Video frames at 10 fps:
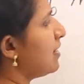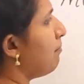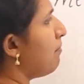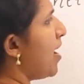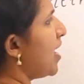the
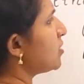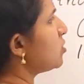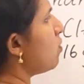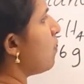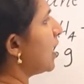
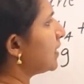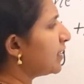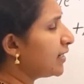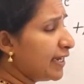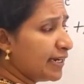mass of
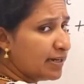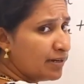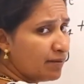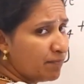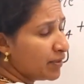water
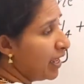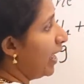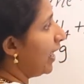here?